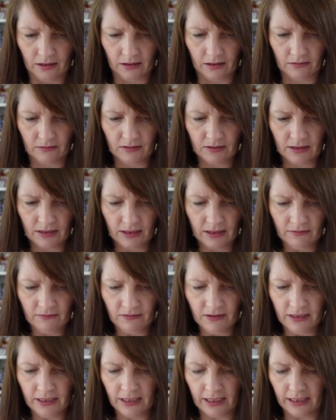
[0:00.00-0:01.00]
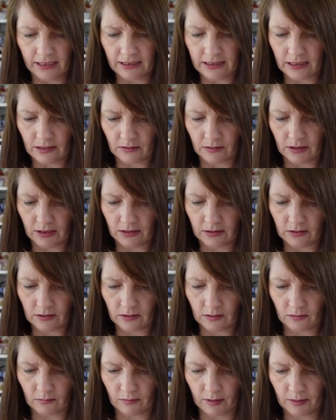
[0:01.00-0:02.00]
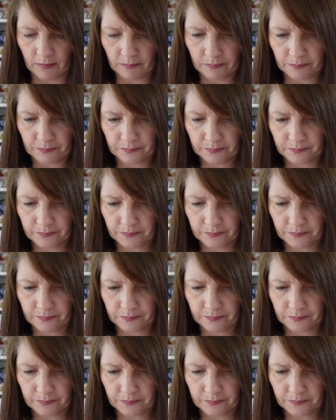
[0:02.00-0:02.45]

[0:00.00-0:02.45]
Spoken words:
There is a lovely lady on Instagram